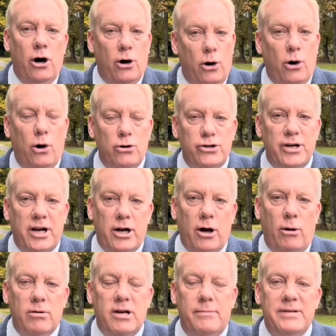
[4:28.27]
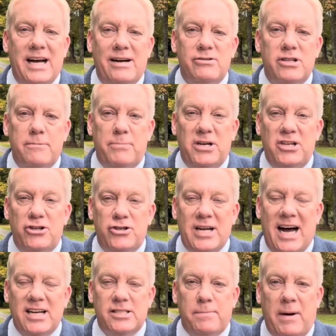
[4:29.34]
or should it all come down to the British
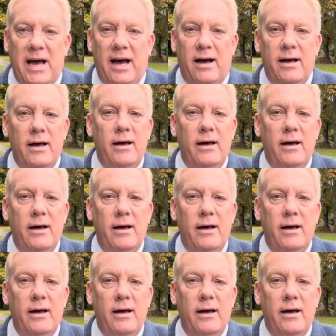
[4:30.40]
taxpayer?